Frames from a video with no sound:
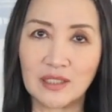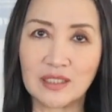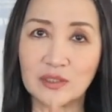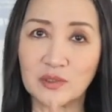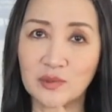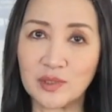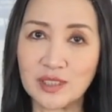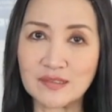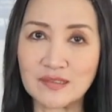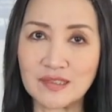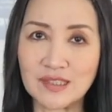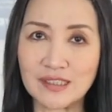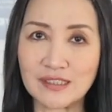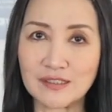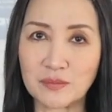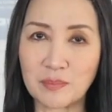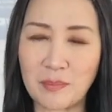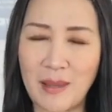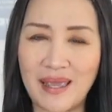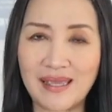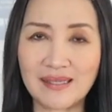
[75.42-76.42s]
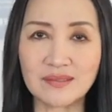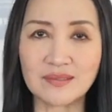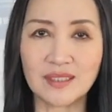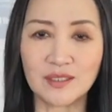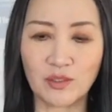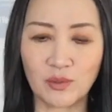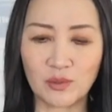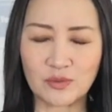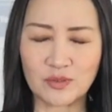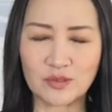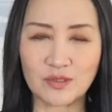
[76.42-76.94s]
green tea as base and
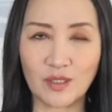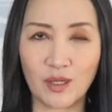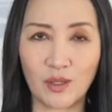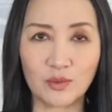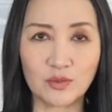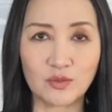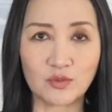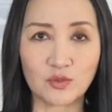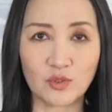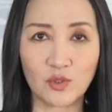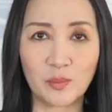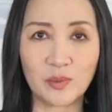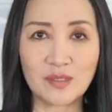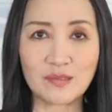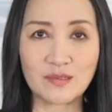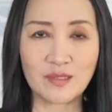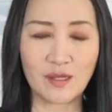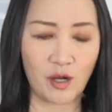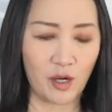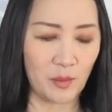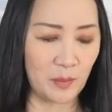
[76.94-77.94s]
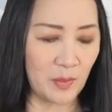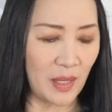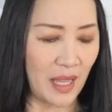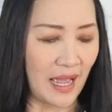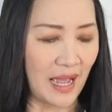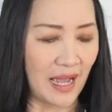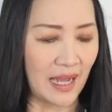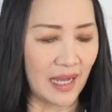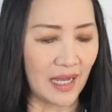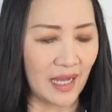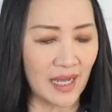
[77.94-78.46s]
also strawberry syrup,
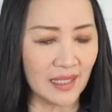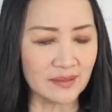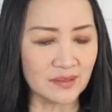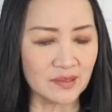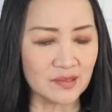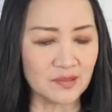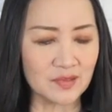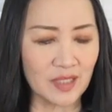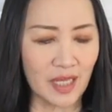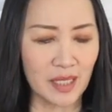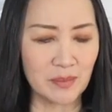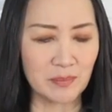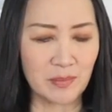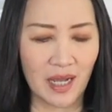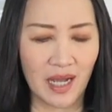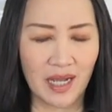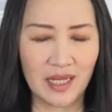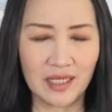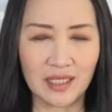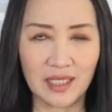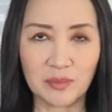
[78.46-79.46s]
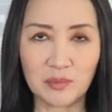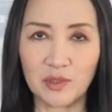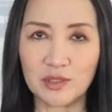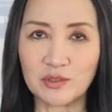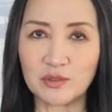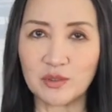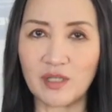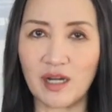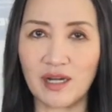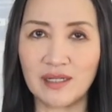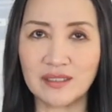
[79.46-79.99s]
and this time I am going
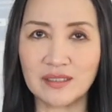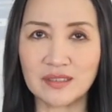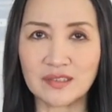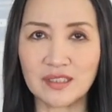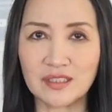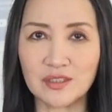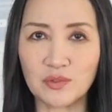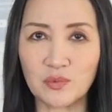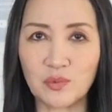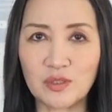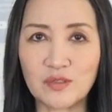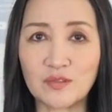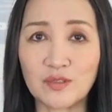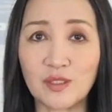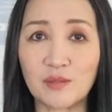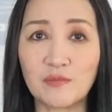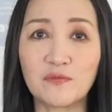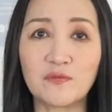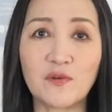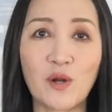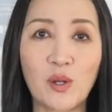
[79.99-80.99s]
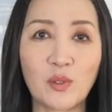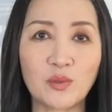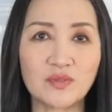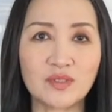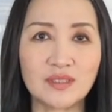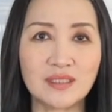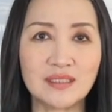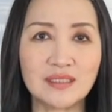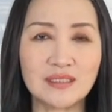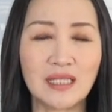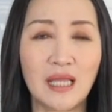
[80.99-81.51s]
to garnish it with some
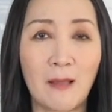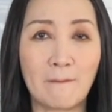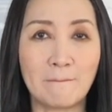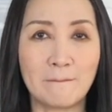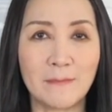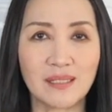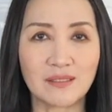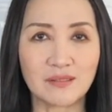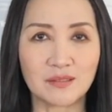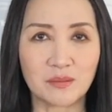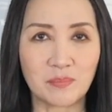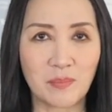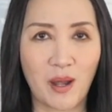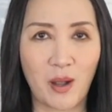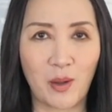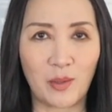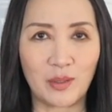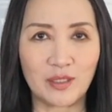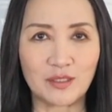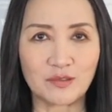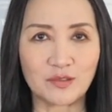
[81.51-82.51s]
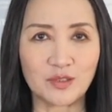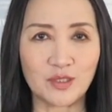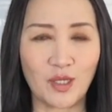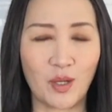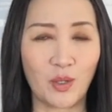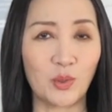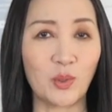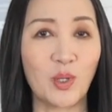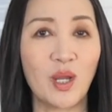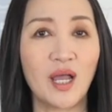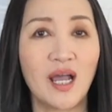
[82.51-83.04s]
frozen mixed berries.
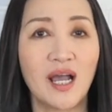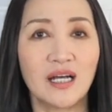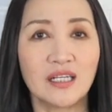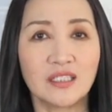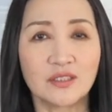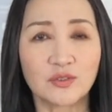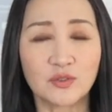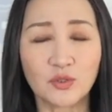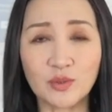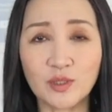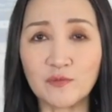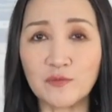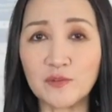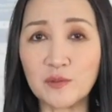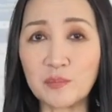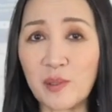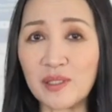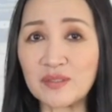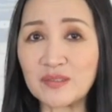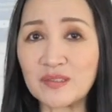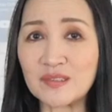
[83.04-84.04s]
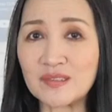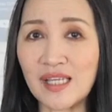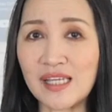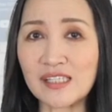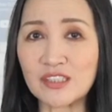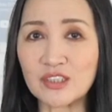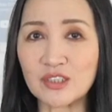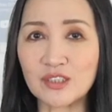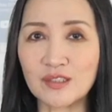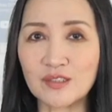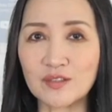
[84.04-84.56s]
So two different
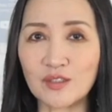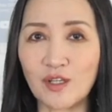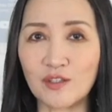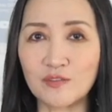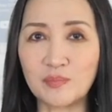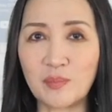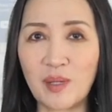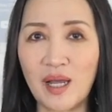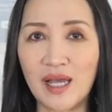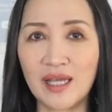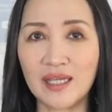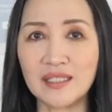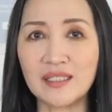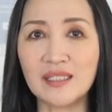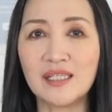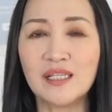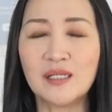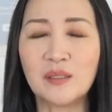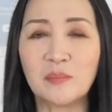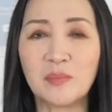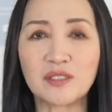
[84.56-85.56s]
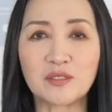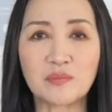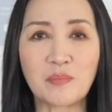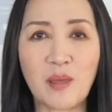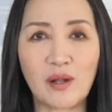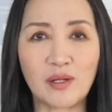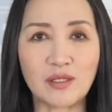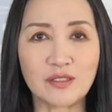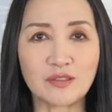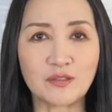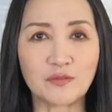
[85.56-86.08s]
presentations of my mixed
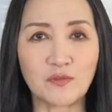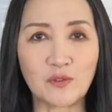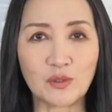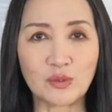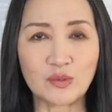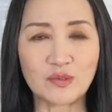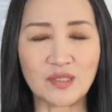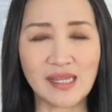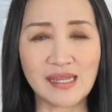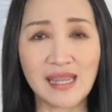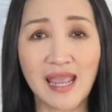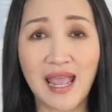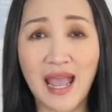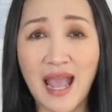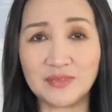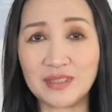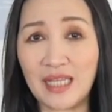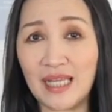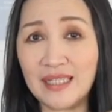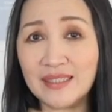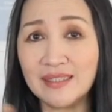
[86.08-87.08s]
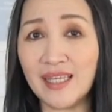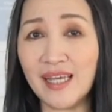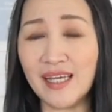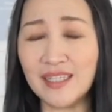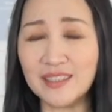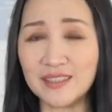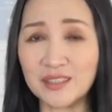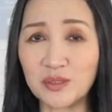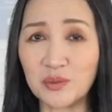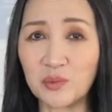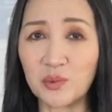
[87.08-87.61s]
berries fruit tea, and
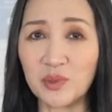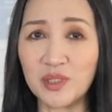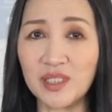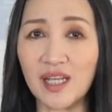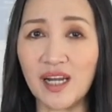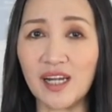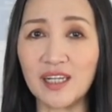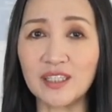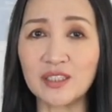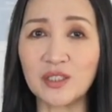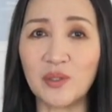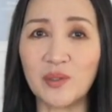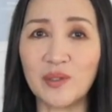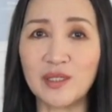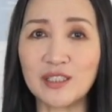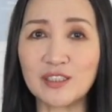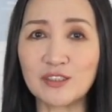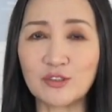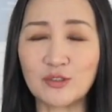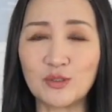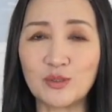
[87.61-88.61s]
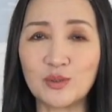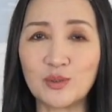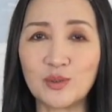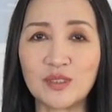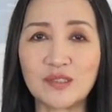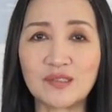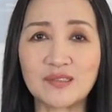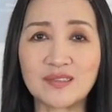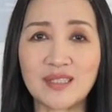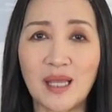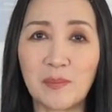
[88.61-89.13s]
then we are going to
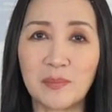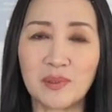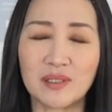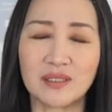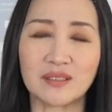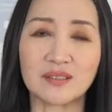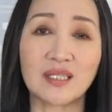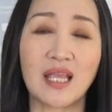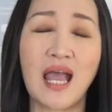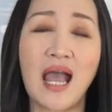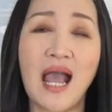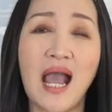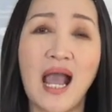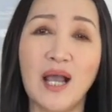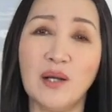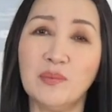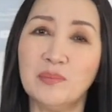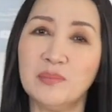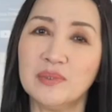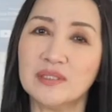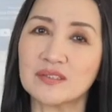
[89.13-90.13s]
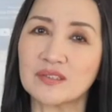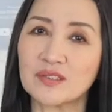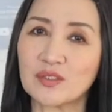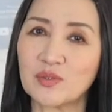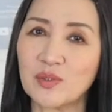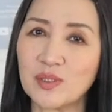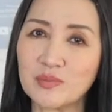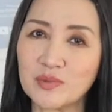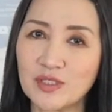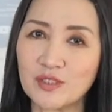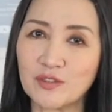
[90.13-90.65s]
establish how much
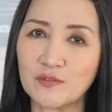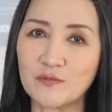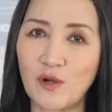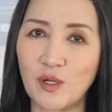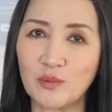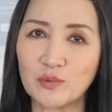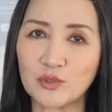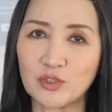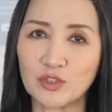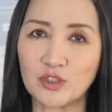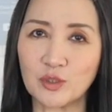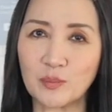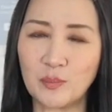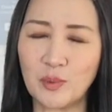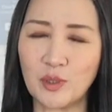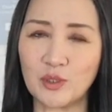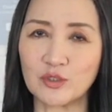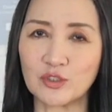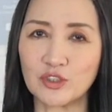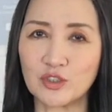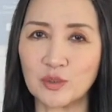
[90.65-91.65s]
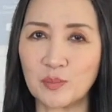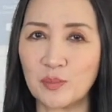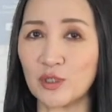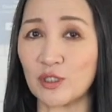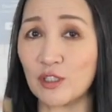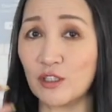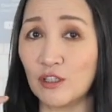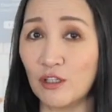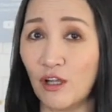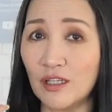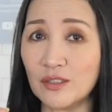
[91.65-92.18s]
cream cheese foam should you put. Should you put
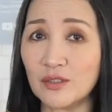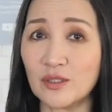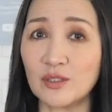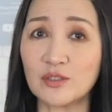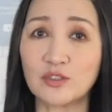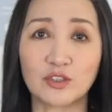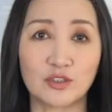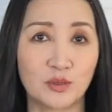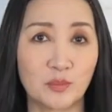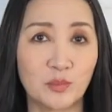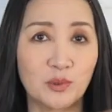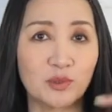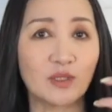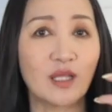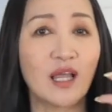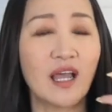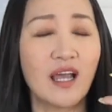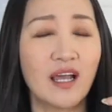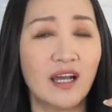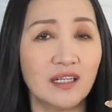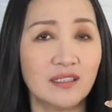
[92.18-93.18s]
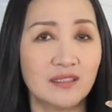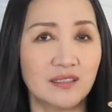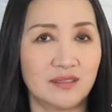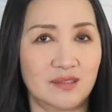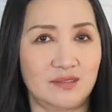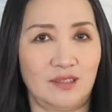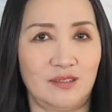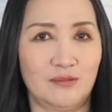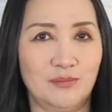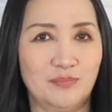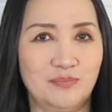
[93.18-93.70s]
a lot or should you put a
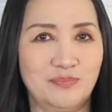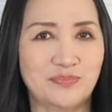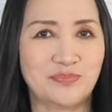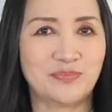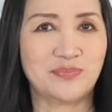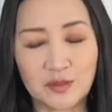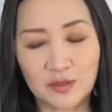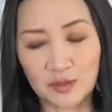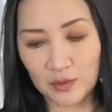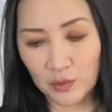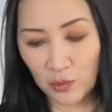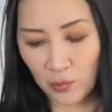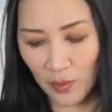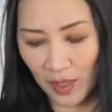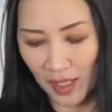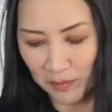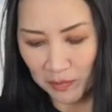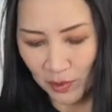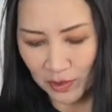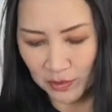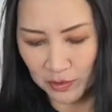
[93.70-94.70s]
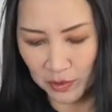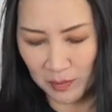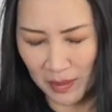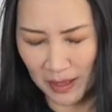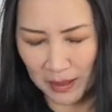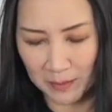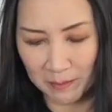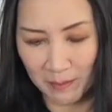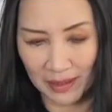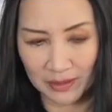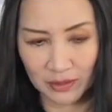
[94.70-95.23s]
little? So the way I'm going to
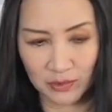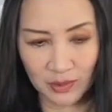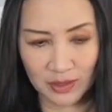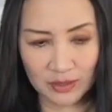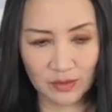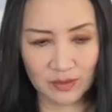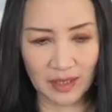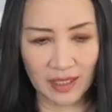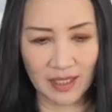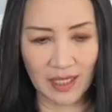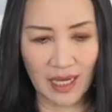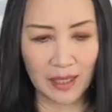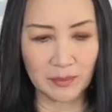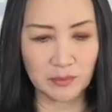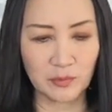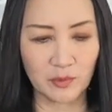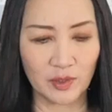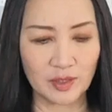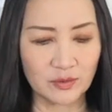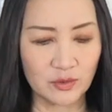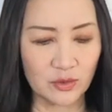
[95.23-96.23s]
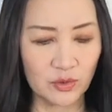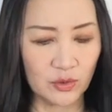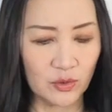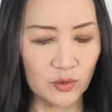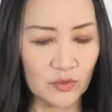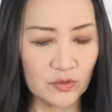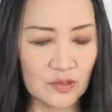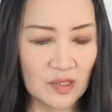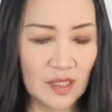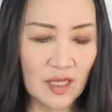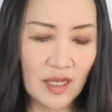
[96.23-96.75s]
make my drink today, I'm going to
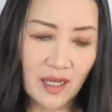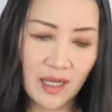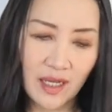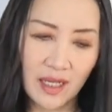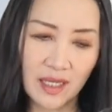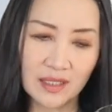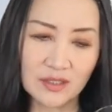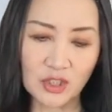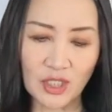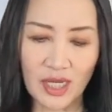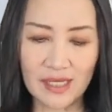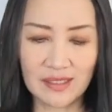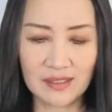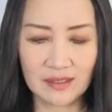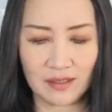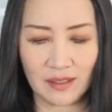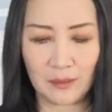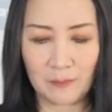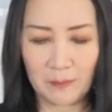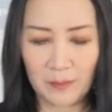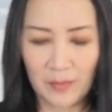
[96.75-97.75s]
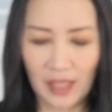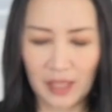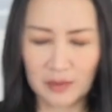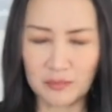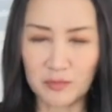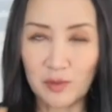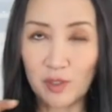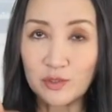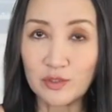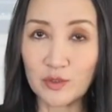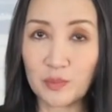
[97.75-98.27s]
use a shaker. I'm
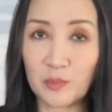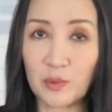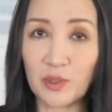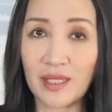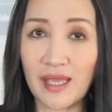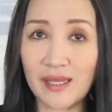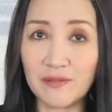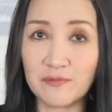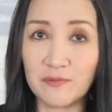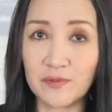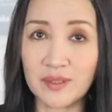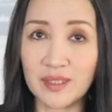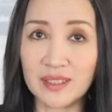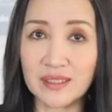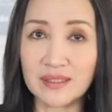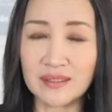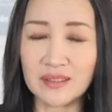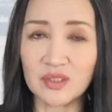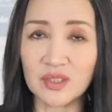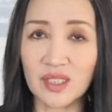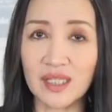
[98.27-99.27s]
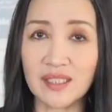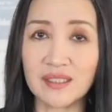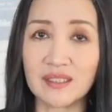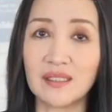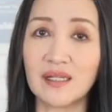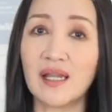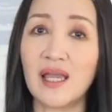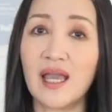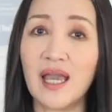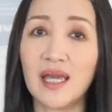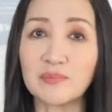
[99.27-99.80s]
going to put everything in the
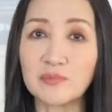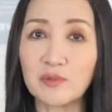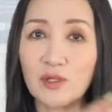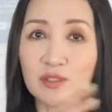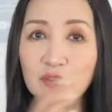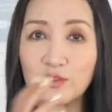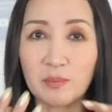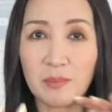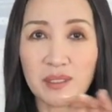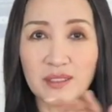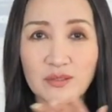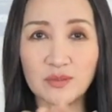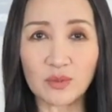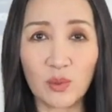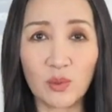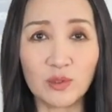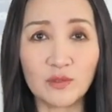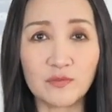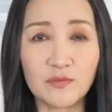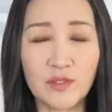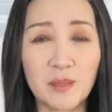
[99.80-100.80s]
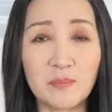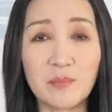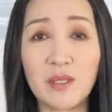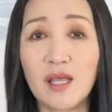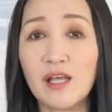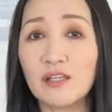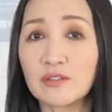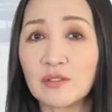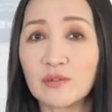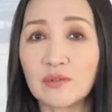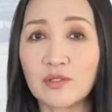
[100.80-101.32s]
shaker. I'm going to mix all of them
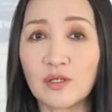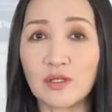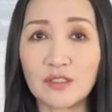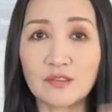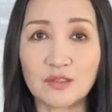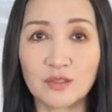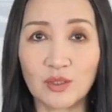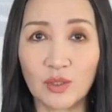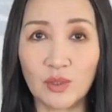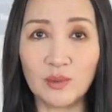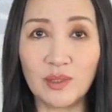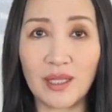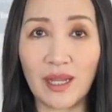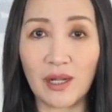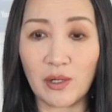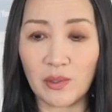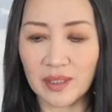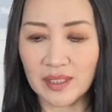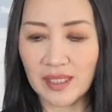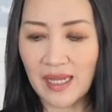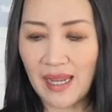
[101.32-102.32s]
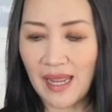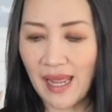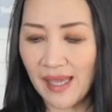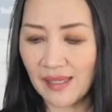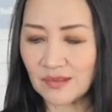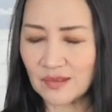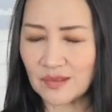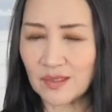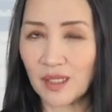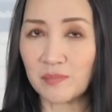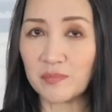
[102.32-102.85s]
so there is no layering
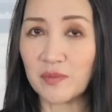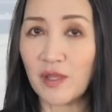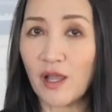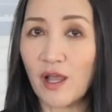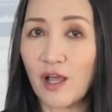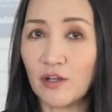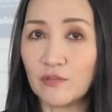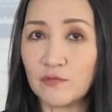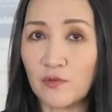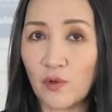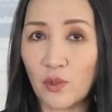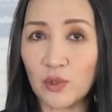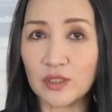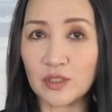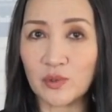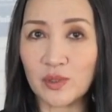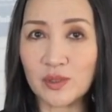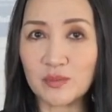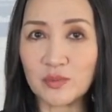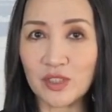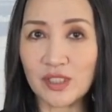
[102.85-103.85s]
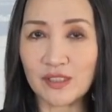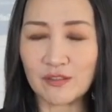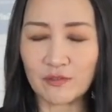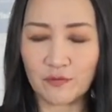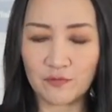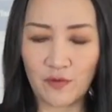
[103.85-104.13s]
except for the cream cheese